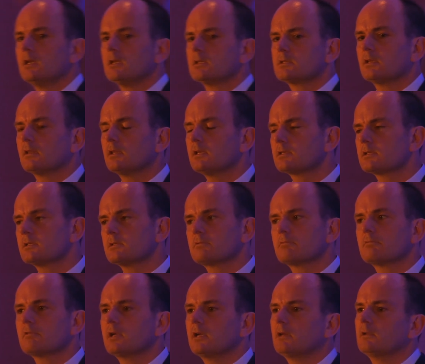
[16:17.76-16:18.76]
So this is
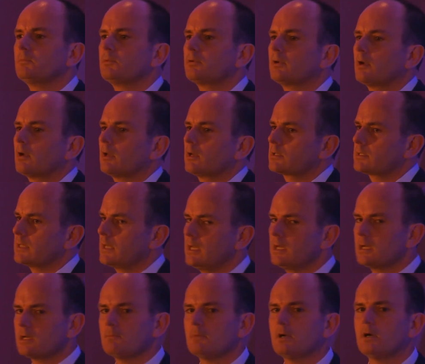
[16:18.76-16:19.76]
real product
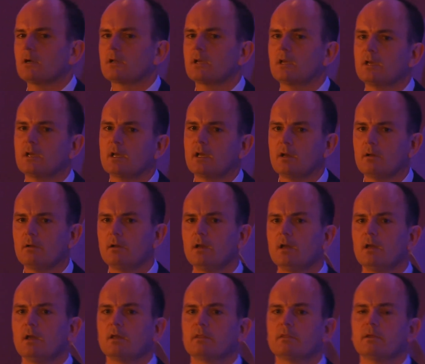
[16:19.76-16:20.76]
in the market now
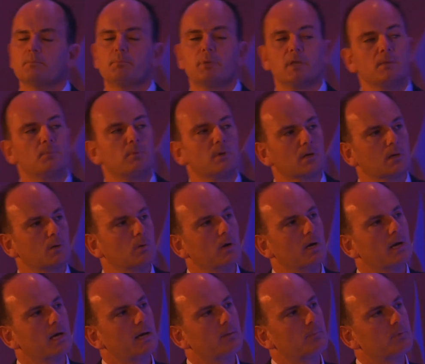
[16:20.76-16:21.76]
that people are
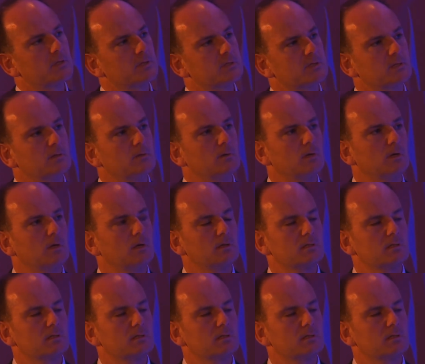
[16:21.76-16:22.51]
quite happy to